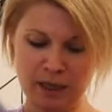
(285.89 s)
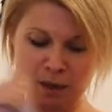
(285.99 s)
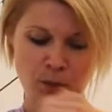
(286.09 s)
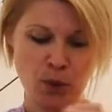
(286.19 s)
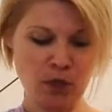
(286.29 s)

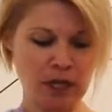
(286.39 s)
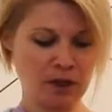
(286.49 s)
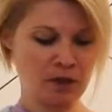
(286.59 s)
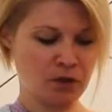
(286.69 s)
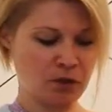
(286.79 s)
and then
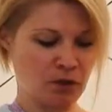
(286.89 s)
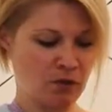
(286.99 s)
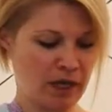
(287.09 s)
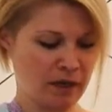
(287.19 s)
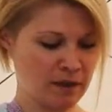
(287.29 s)
pulling through
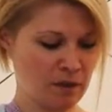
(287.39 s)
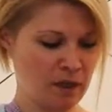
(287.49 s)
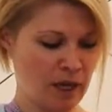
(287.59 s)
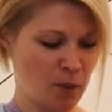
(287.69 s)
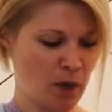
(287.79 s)
the rings
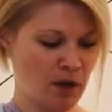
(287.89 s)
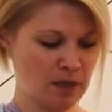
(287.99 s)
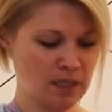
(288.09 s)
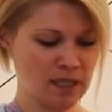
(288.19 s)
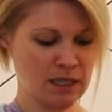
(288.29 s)
on that
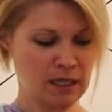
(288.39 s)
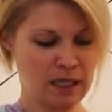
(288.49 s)
part.